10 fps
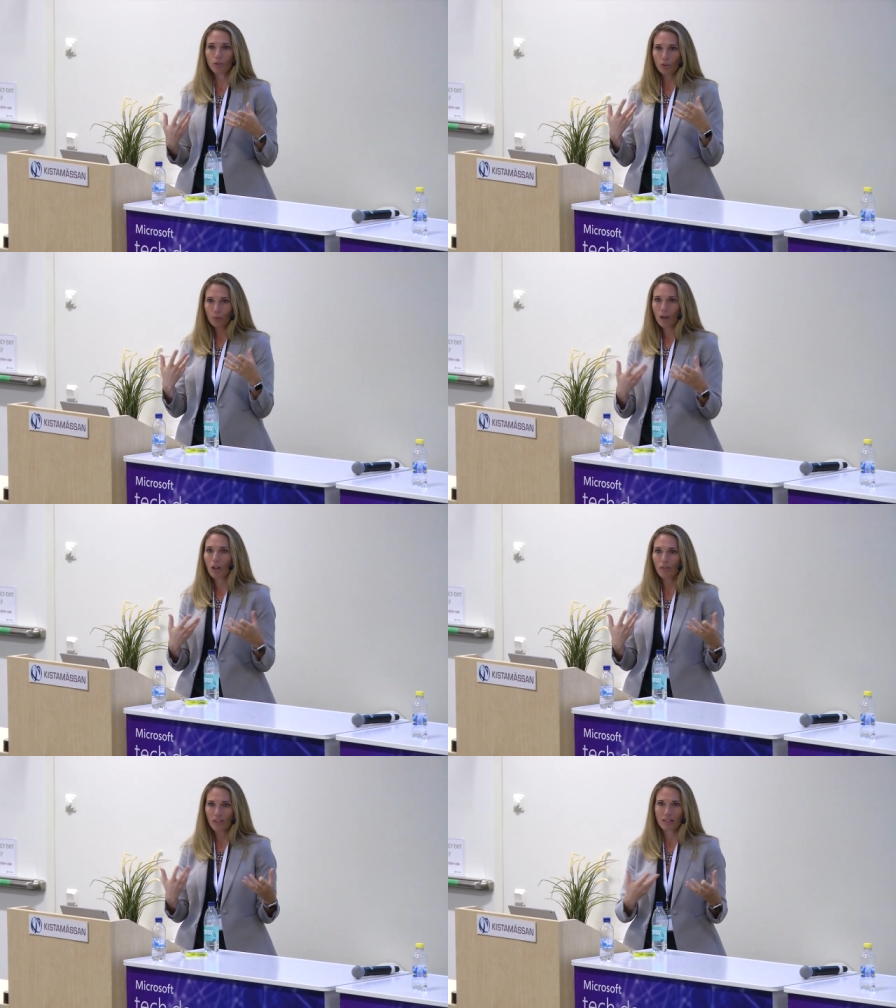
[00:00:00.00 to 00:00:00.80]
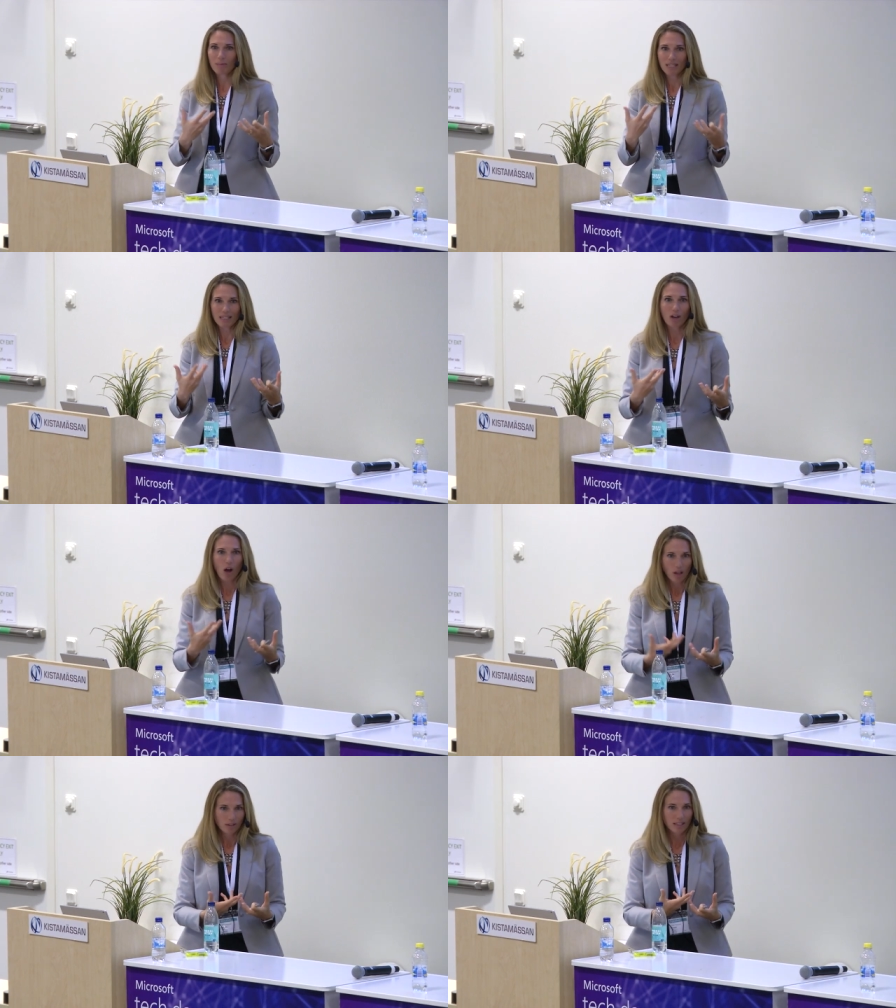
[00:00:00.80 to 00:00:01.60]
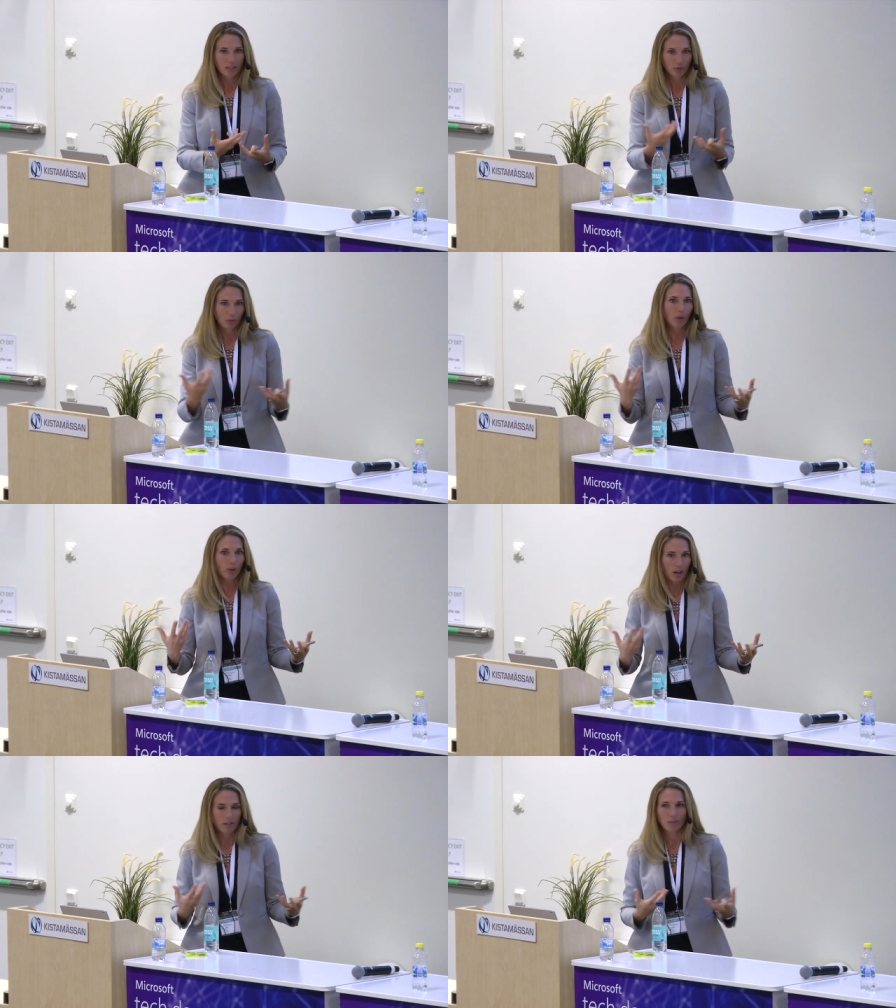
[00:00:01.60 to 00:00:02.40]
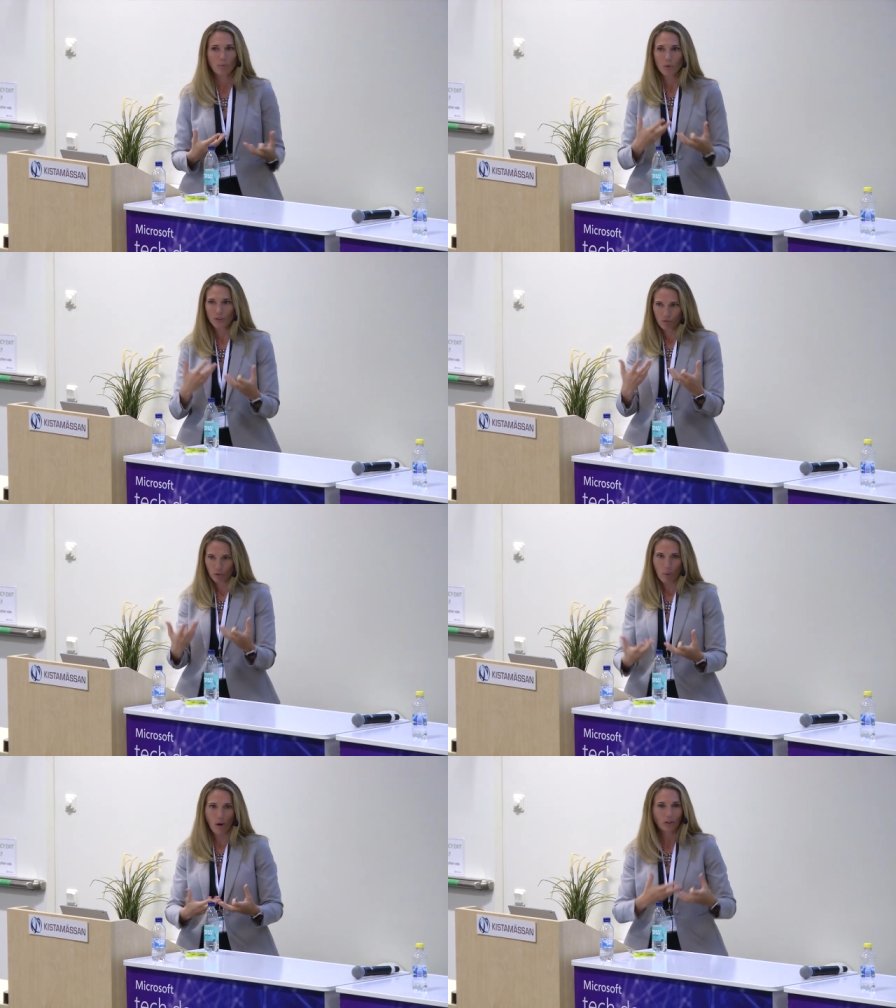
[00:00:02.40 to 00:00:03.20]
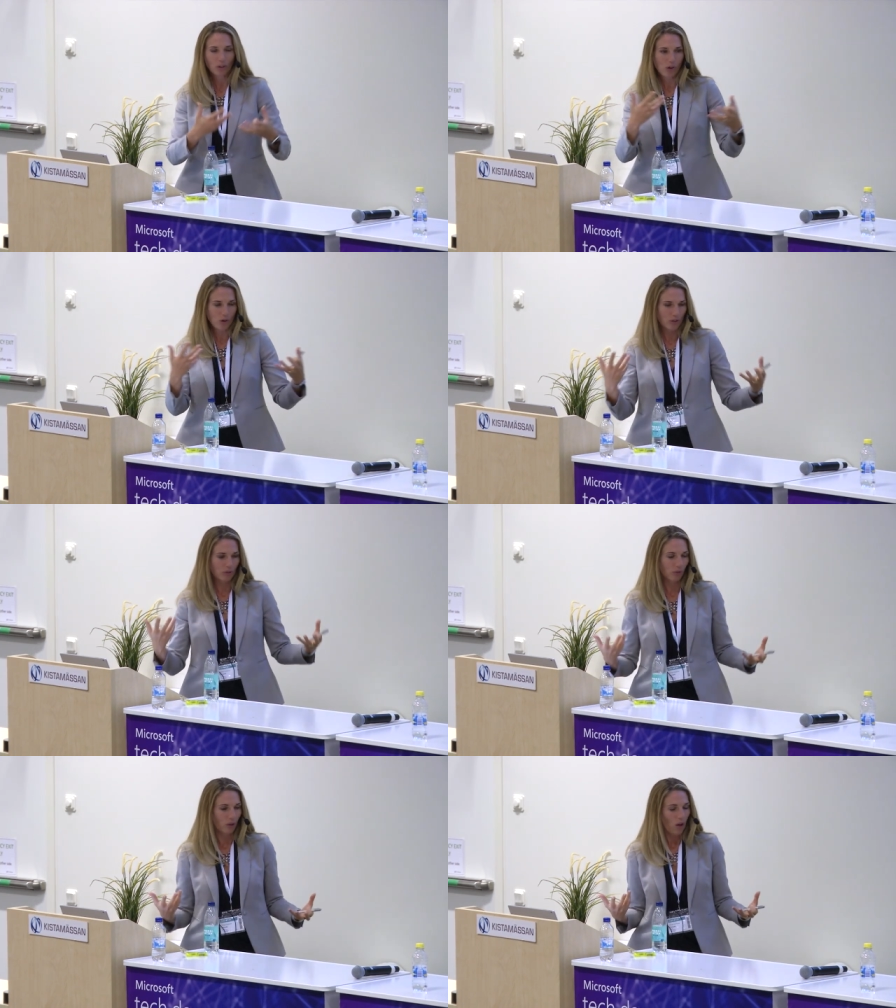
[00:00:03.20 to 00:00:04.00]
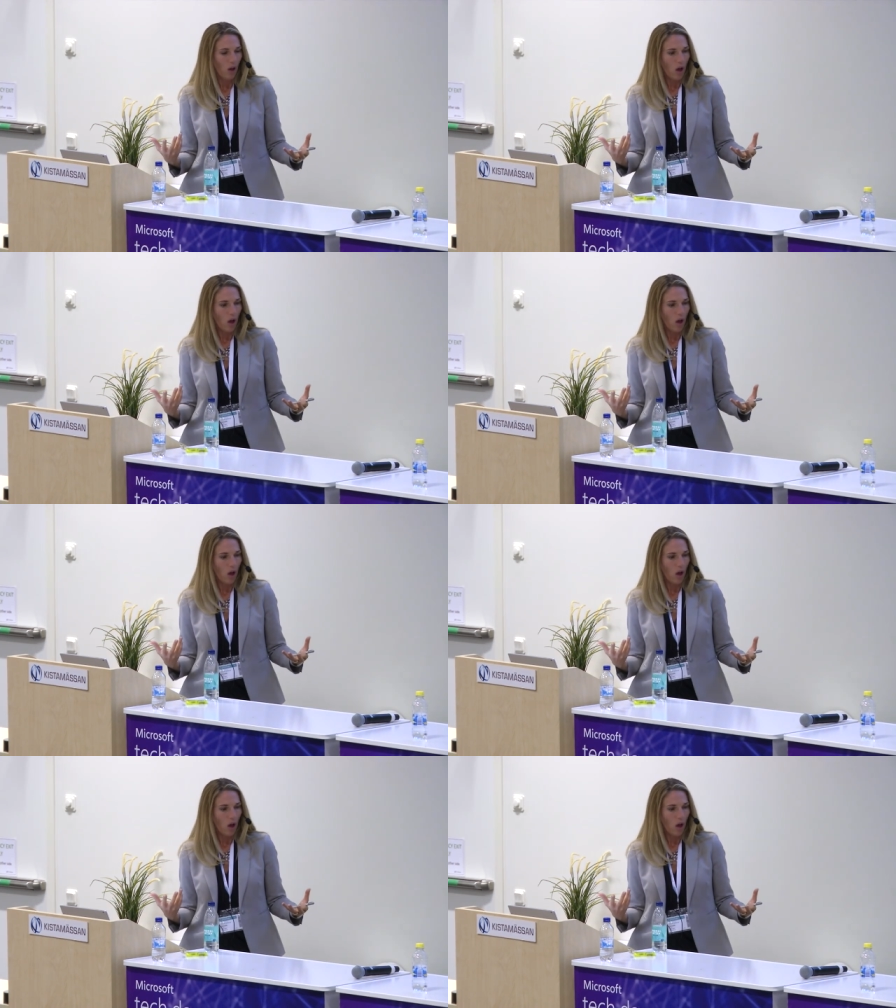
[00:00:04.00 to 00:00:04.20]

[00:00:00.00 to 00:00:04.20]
doing all of this amazing content for customers and for partners and for